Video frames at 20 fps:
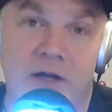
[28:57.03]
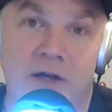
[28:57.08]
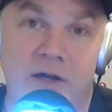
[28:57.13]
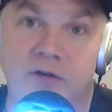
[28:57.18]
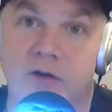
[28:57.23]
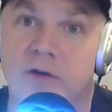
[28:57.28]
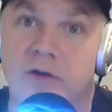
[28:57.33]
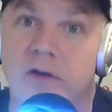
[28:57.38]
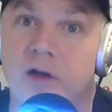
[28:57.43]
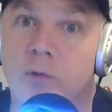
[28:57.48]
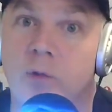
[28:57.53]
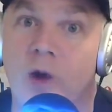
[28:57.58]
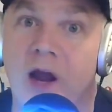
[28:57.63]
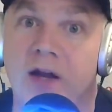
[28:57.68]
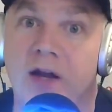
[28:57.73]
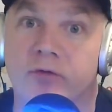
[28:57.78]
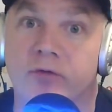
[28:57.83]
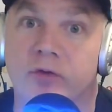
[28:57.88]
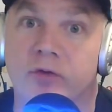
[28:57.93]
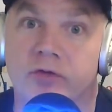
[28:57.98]
So they only ran
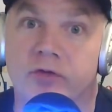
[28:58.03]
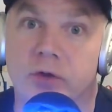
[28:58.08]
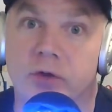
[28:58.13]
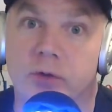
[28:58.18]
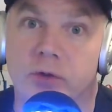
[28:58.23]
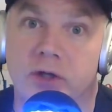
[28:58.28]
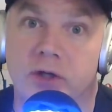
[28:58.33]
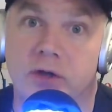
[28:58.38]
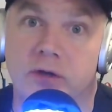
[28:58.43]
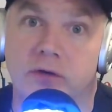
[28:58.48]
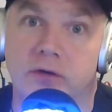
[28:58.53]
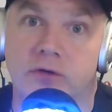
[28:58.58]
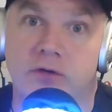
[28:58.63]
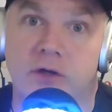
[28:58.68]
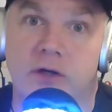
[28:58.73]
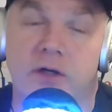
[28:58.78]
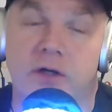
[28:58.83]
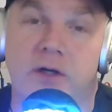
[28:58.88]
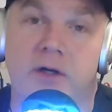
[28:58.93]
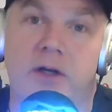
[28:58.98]
it for a few years,
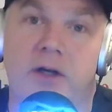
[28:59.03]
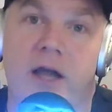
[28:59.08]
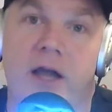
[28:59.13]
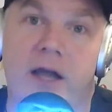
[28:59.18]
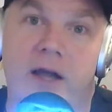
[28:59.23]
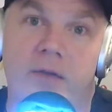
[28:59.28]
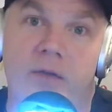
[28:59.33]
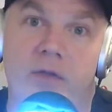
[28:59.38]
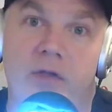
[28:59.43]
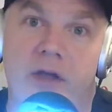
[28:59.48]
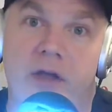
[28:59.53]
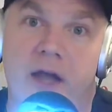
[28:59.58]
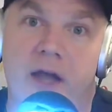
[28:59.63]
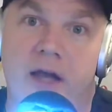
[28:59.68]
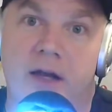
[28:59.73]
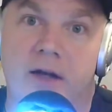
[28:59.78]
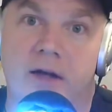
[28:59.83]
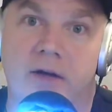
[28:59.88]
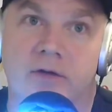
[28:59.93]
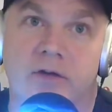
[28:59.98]
and
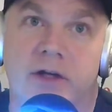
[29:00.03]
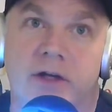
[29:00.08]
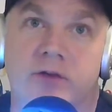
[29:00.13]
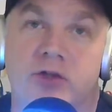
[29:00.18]
then it's like